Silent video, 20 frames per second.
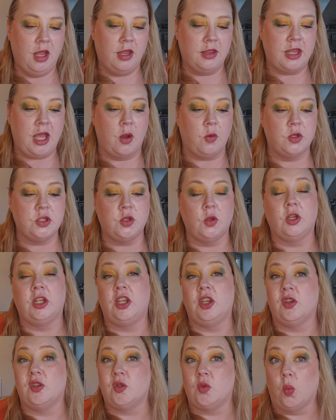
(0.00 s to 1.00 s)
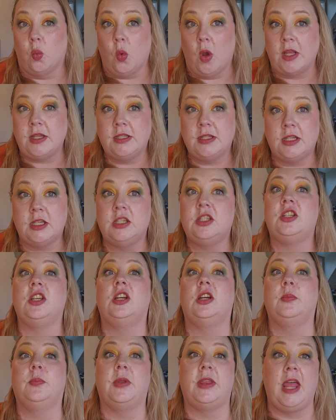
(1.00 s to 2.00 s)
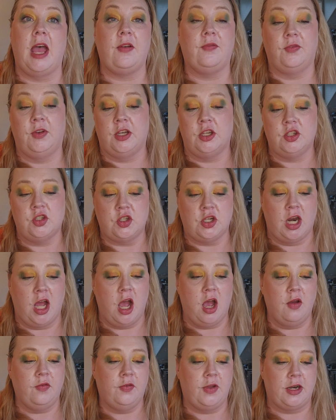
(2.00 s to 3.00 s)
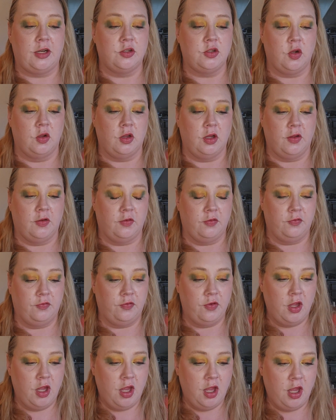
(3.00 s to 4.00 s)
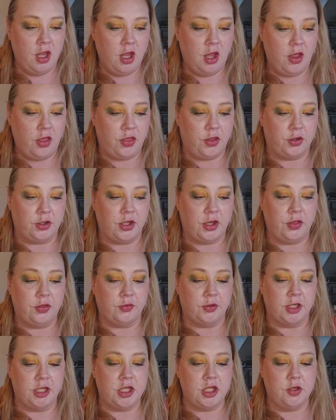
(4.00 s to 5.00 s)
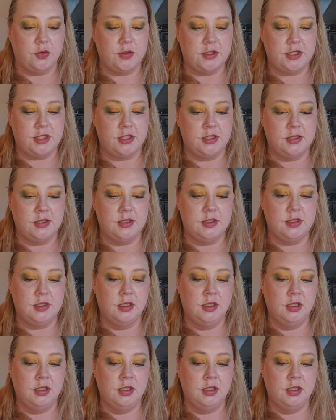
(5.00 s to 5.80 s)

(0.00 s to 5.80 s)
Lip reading: That was only used once this year, but that finished it off at a total of 33 uses.